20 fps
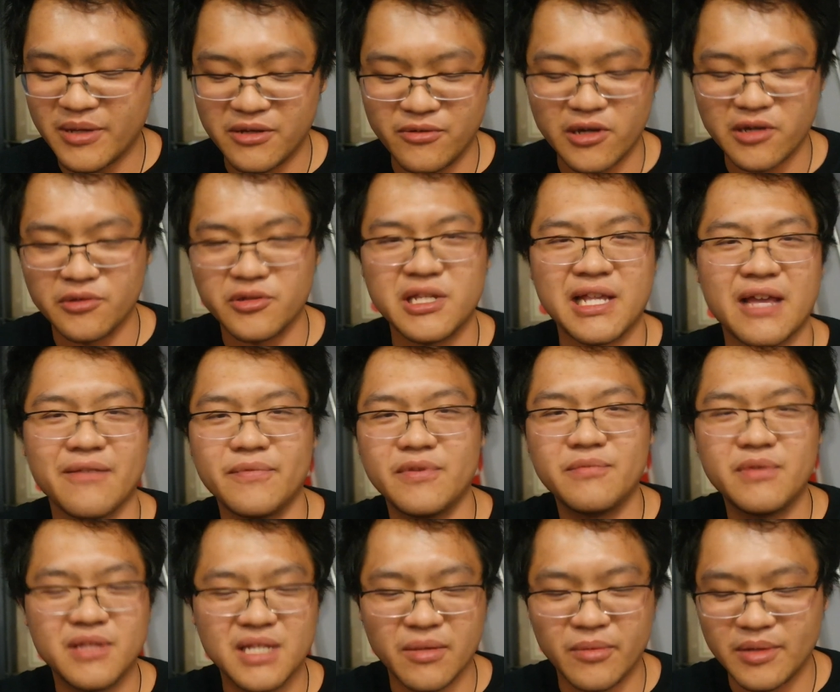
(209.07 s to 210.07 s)
you rather just have
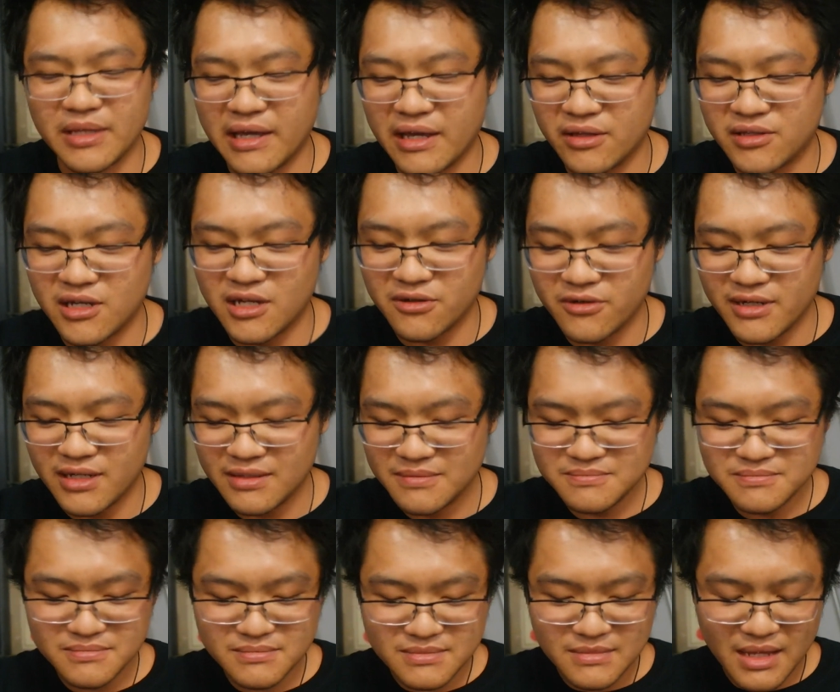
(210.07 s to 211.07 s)
someone Gale Dogra.
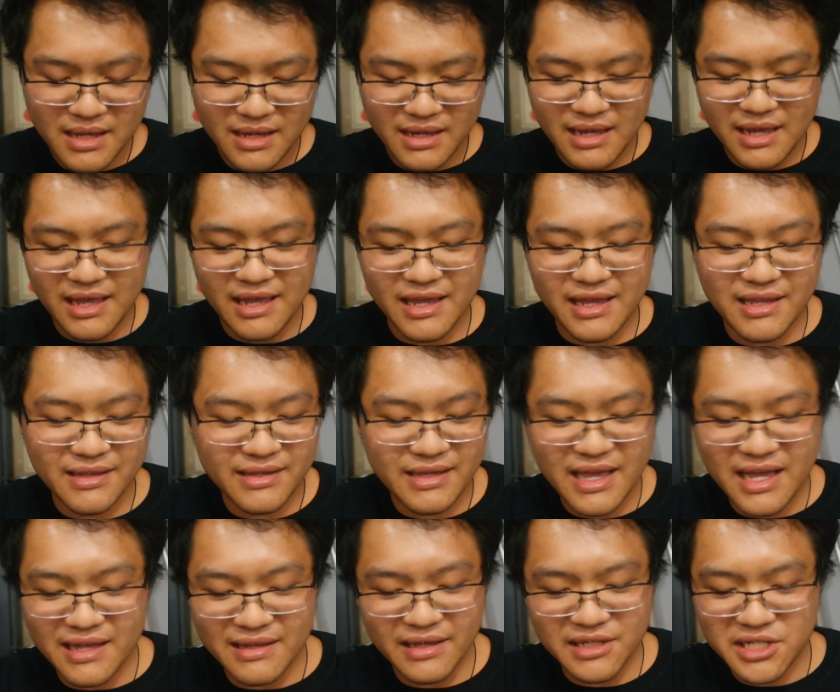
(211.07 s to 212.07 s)
And
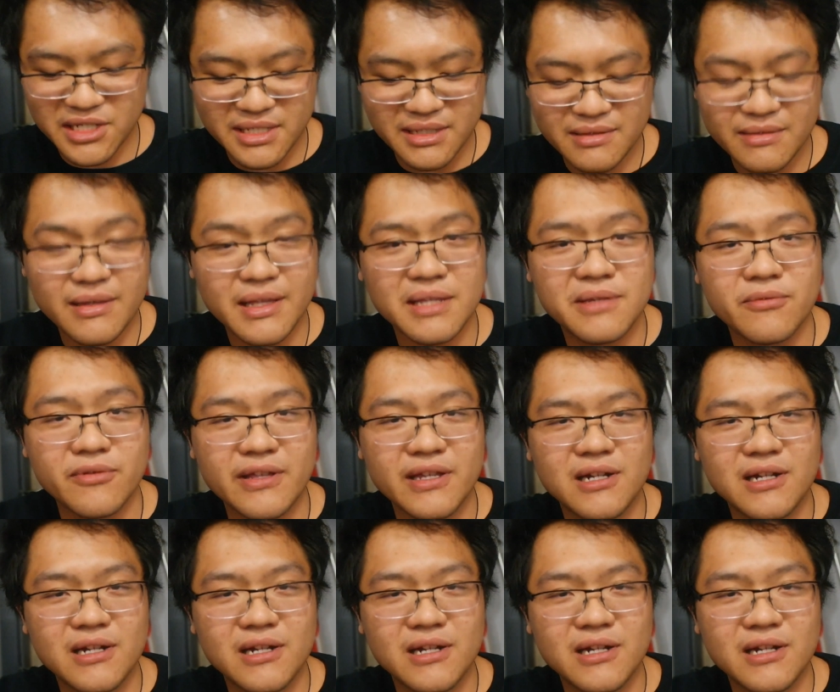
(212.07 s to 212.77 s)
yeah, it's really